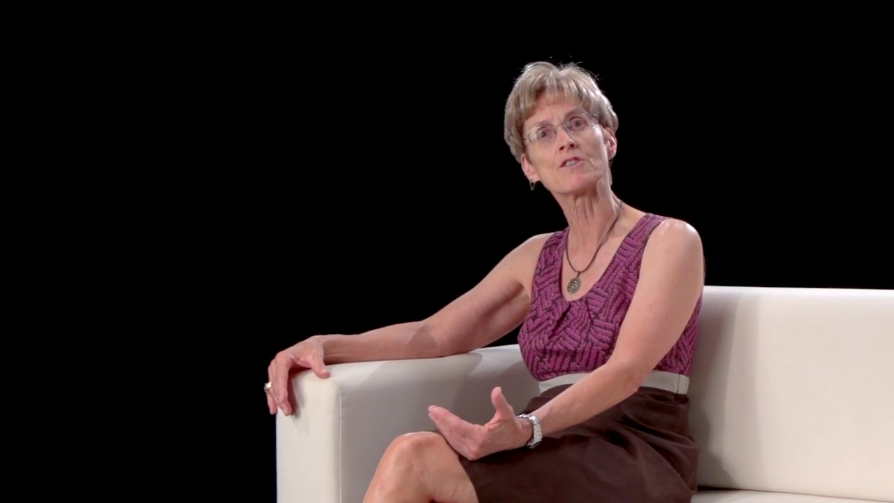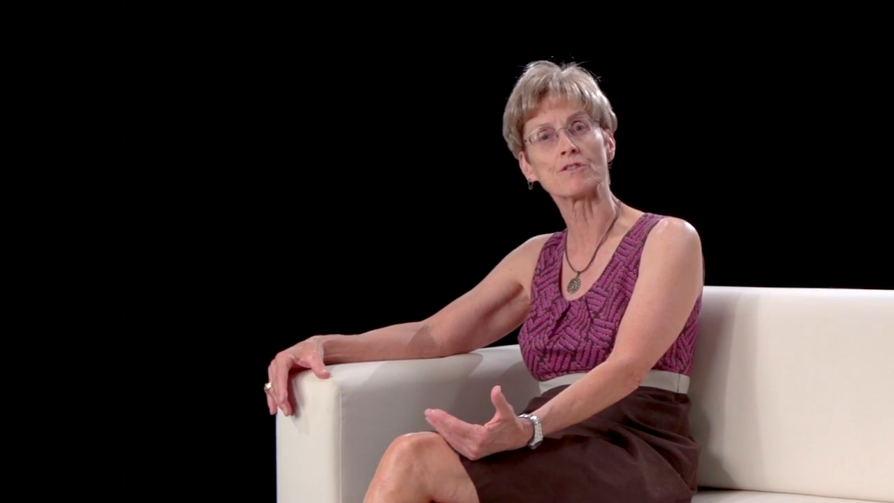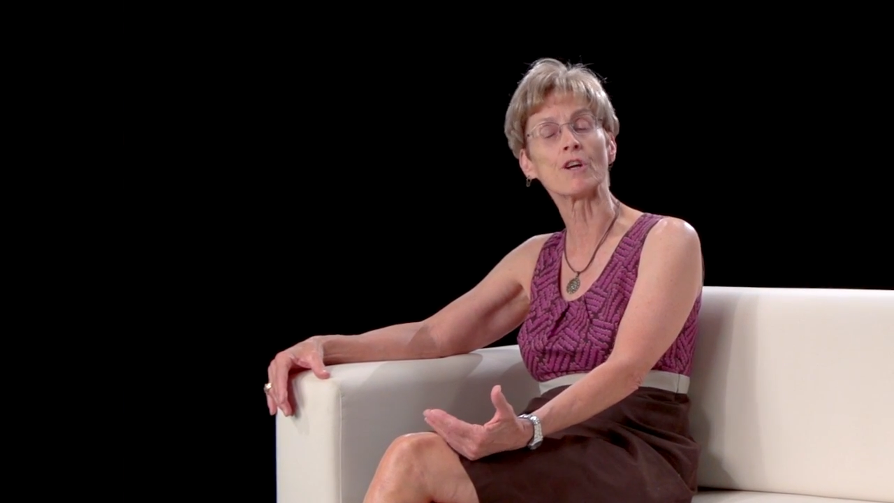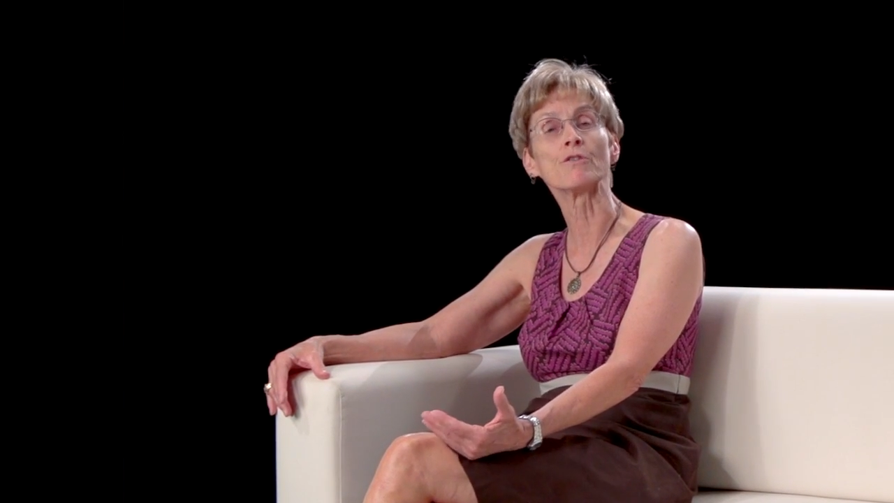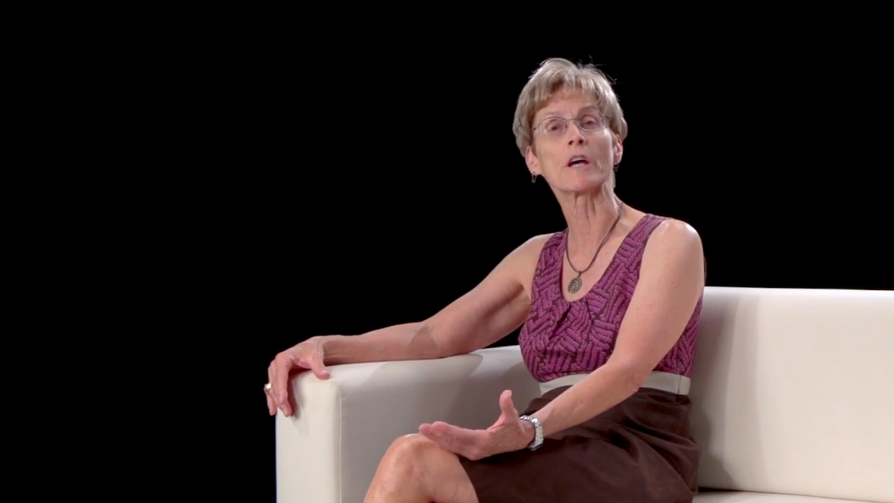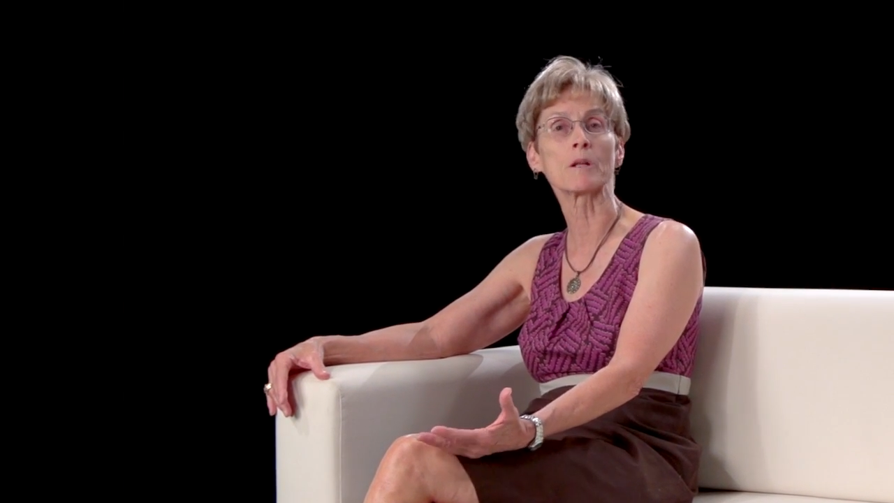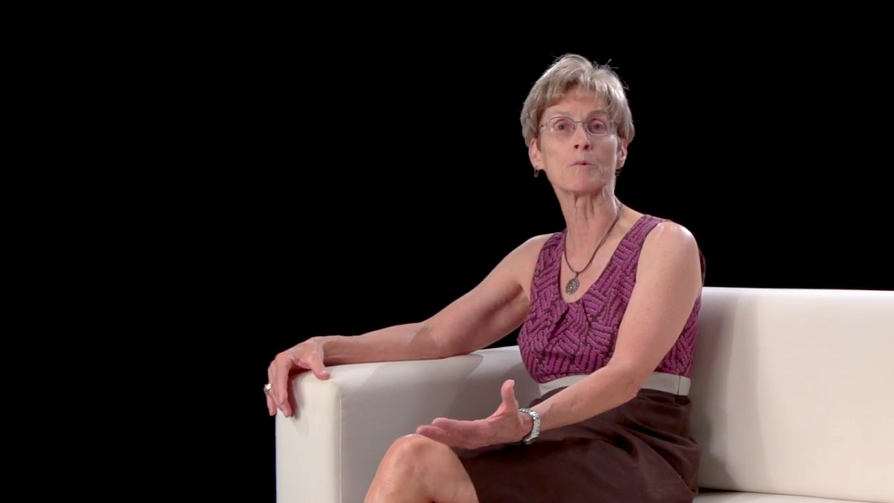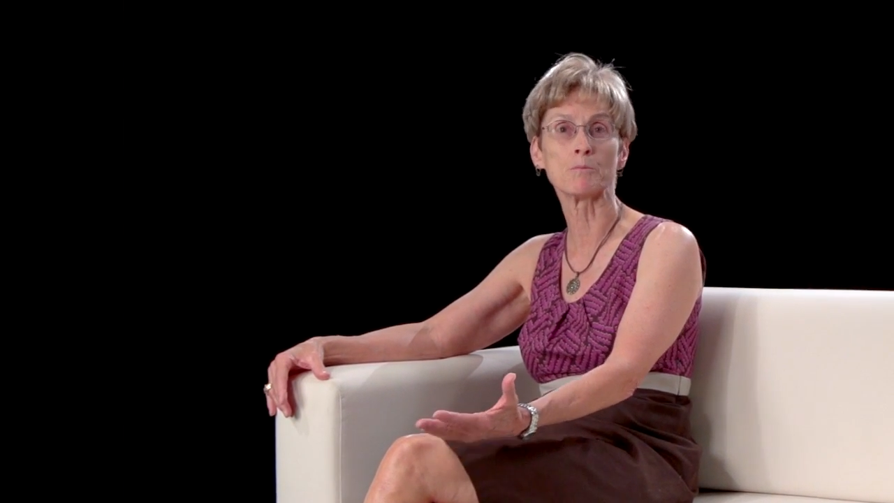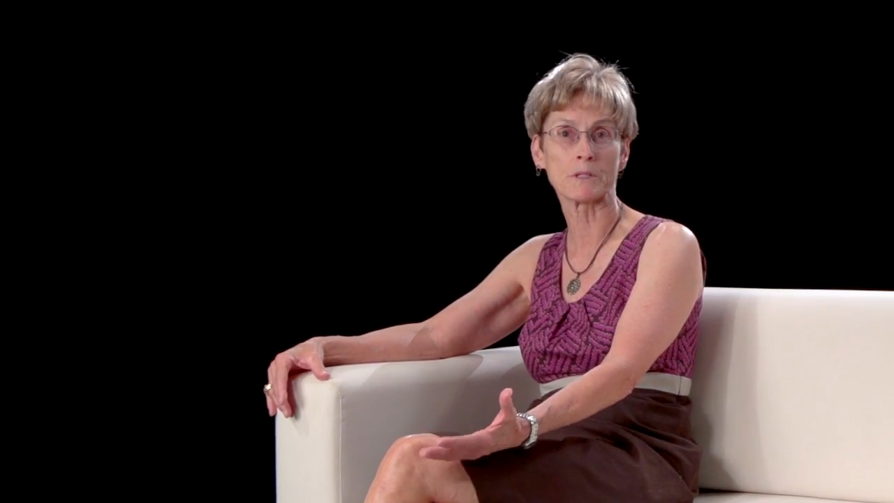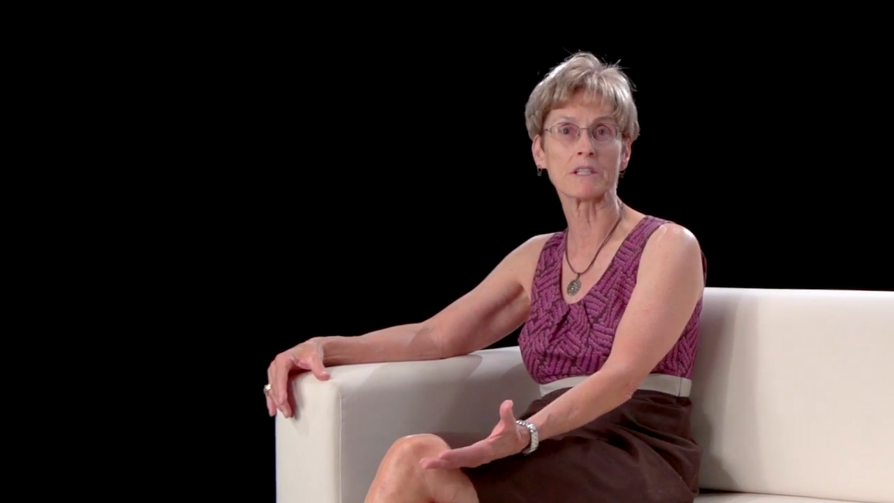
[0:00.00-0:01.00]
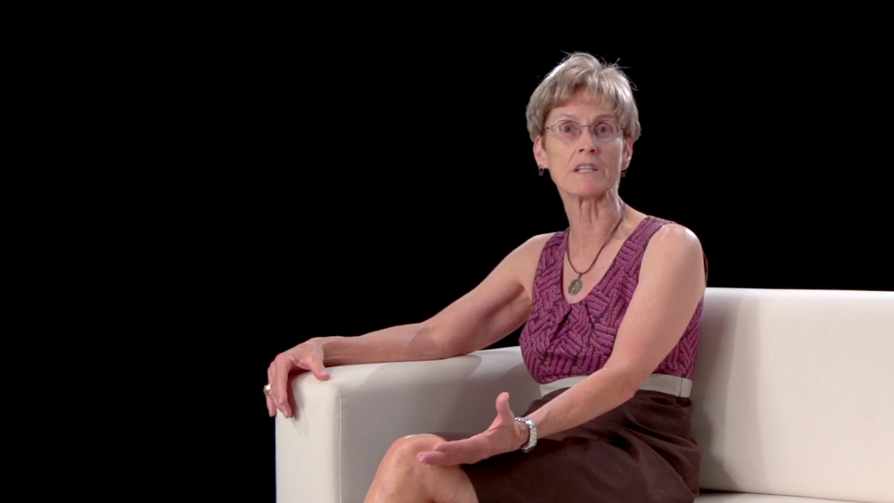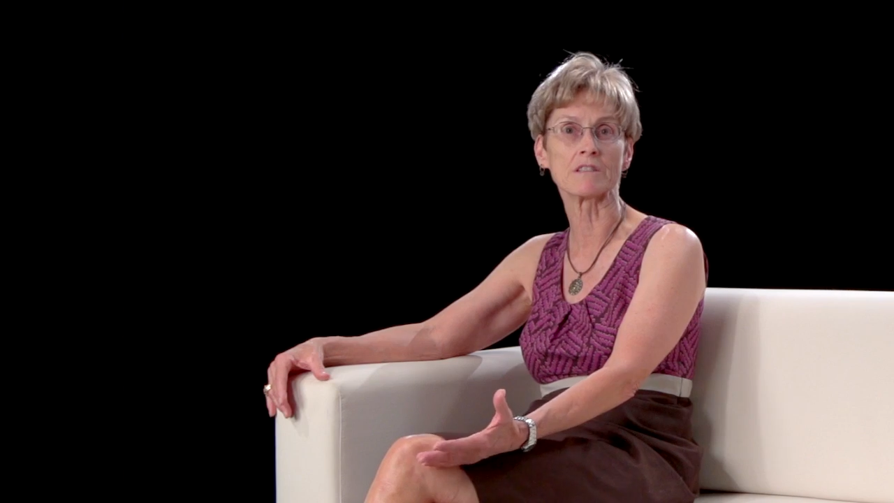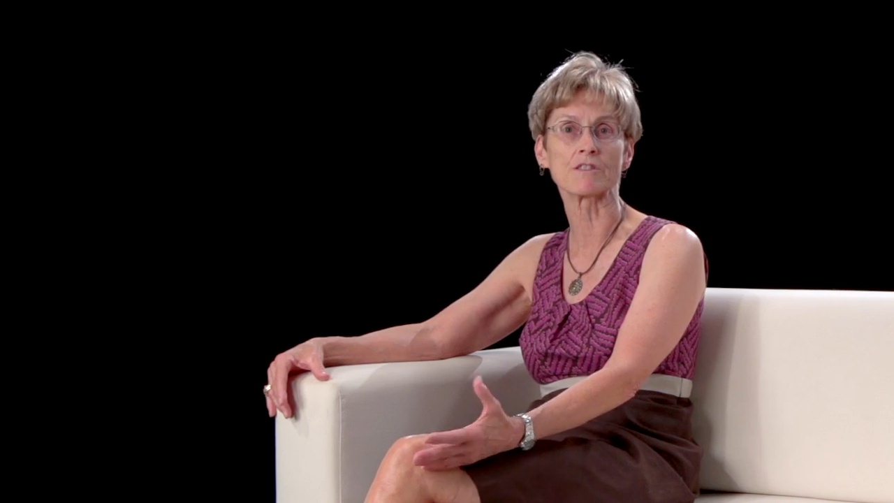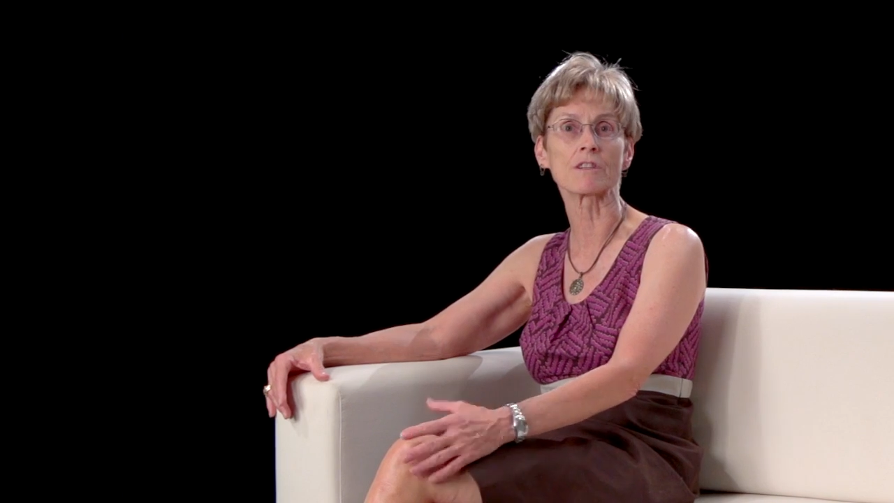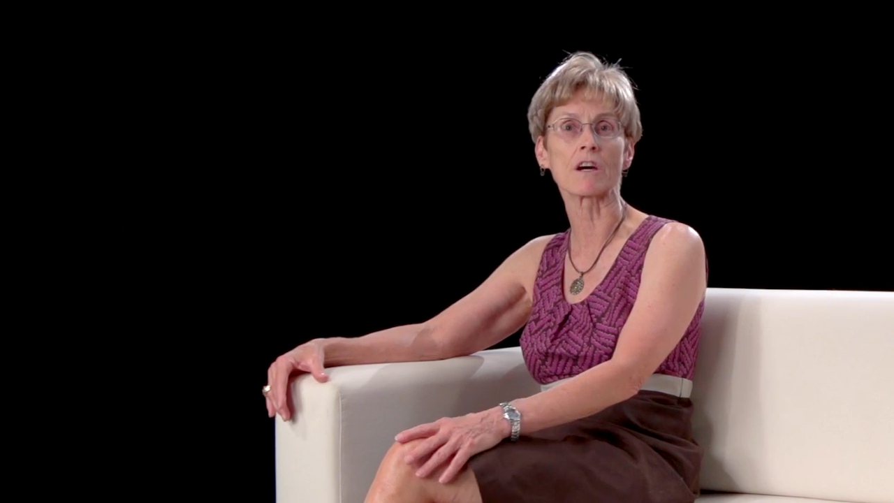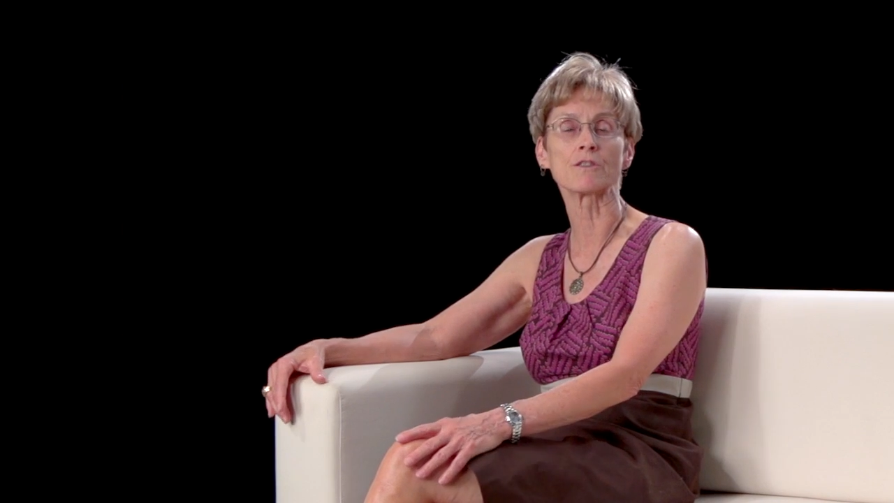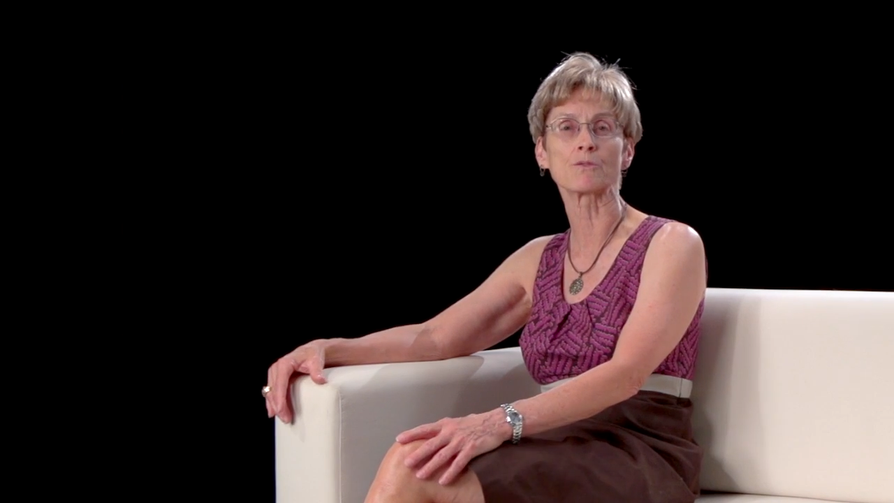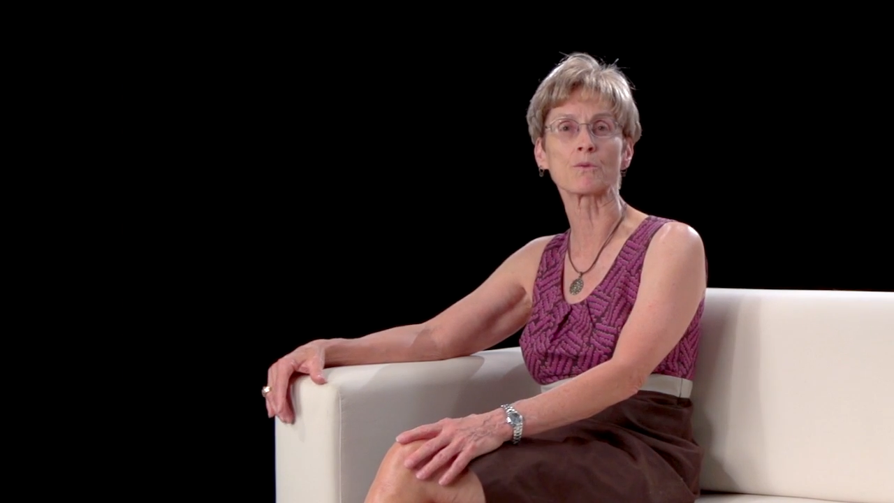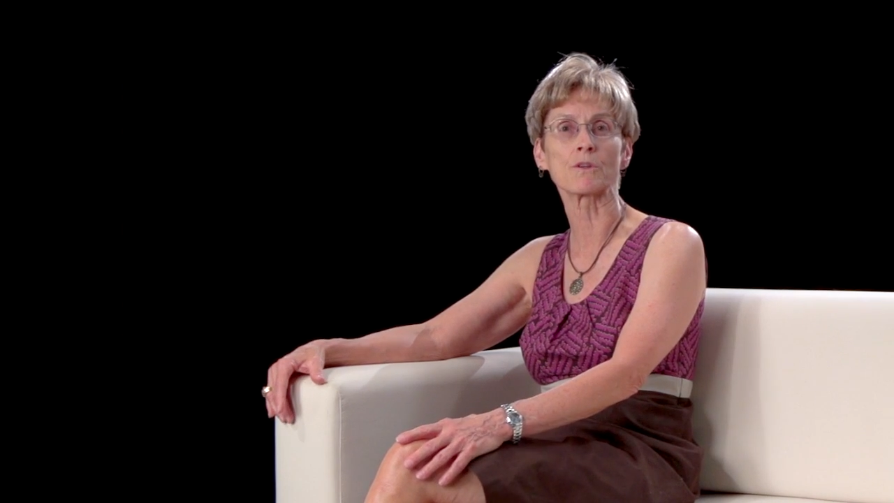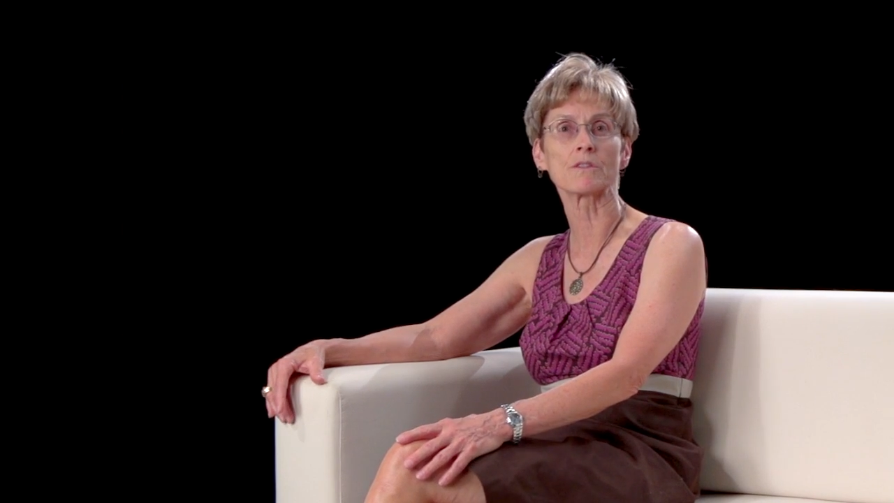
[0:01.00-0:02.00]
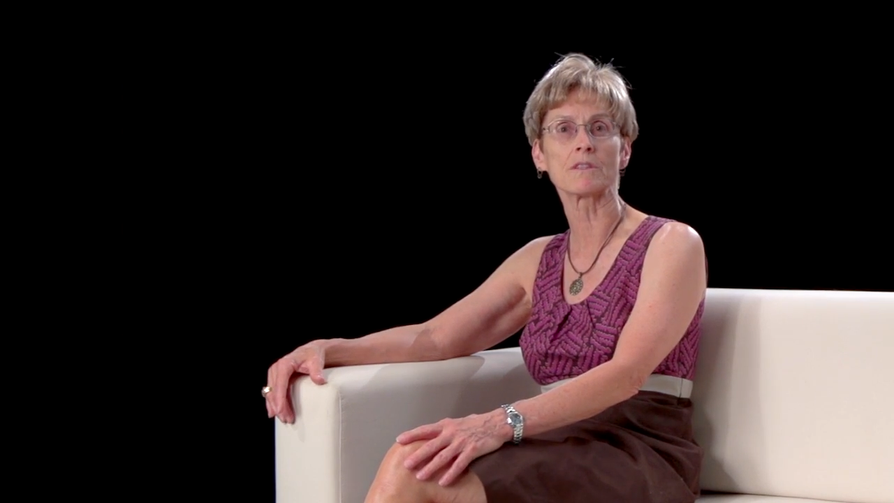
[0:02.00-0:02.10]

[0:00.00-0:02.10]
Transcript: to know that I'm obedient to God's word.